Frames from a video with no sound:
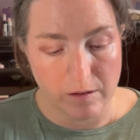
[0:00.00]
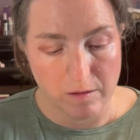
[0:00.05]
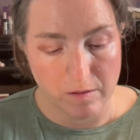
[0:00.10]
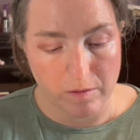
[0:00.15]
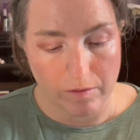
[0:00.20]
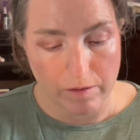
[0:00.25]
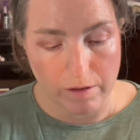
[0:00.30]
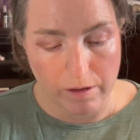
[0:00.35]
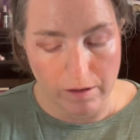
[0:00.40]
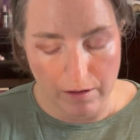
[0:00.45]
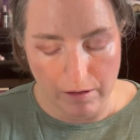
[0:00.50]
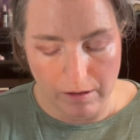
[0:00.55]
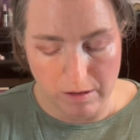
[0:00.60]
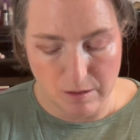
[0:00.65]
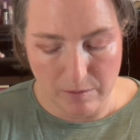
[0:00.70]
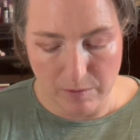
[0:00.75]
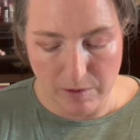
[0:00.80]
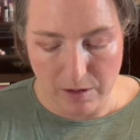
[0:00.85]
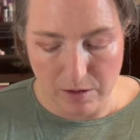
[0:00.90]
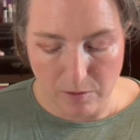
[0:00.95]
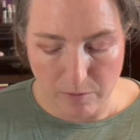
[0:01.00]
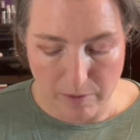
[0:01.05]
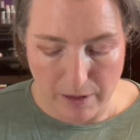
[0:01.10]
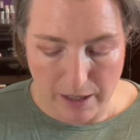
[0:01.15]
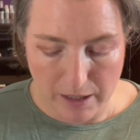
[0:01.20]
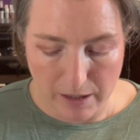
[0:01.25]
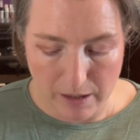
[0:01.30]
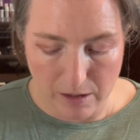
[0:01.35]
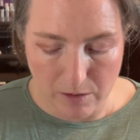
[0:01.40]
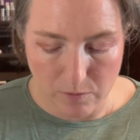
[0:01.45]
Okay, and then I'm going to go
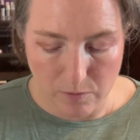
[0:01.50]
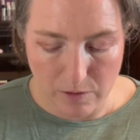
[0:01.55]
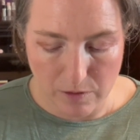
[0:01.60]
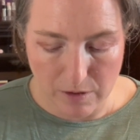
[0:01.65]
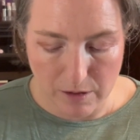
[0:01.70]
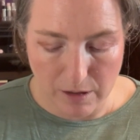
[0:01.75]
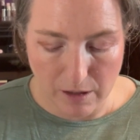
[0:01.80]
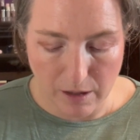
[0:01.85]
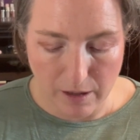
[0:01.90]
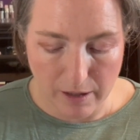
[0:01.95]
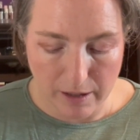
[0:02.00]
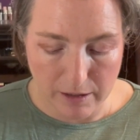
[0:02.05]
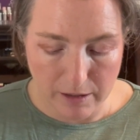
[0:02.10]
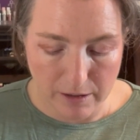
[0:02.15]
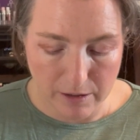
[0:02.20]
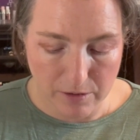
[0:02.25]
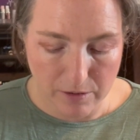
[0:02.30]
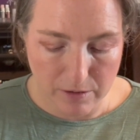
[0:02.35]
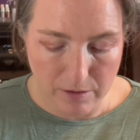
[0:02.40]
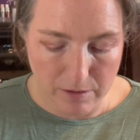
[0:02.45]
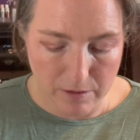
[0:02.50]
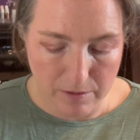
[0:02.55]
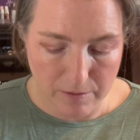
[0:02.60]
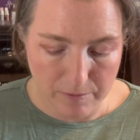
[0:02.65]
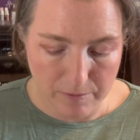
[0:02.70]
back in with the highlighter.